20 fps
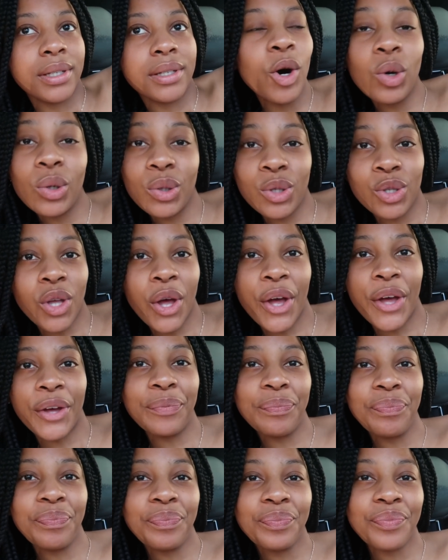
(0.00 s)

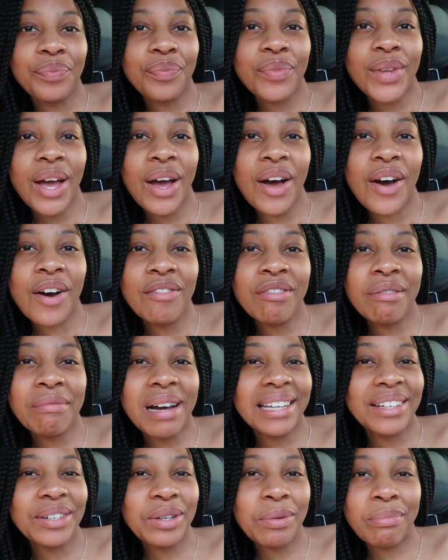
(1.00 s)
Also, for
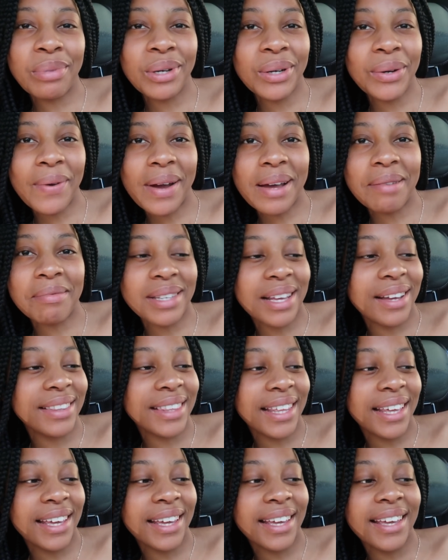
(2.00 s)
my little bookworms
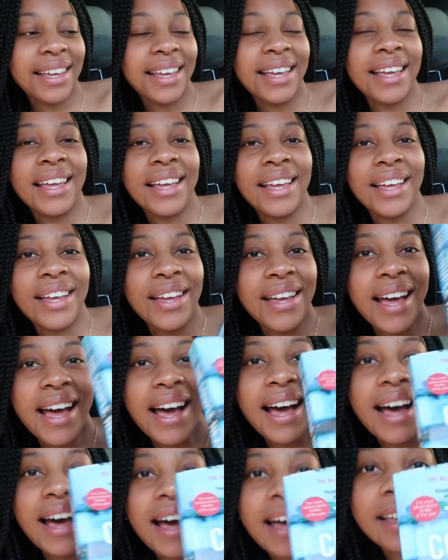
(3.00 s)
out there,
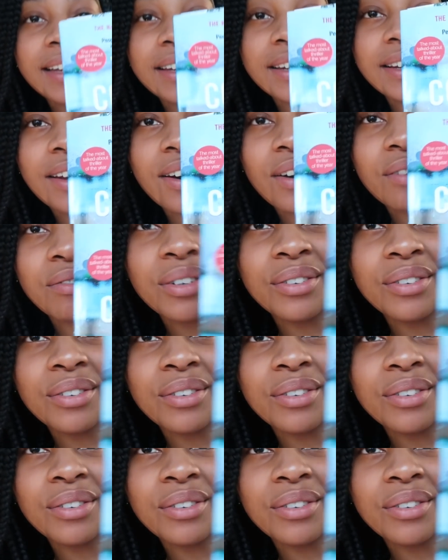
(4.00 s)
I love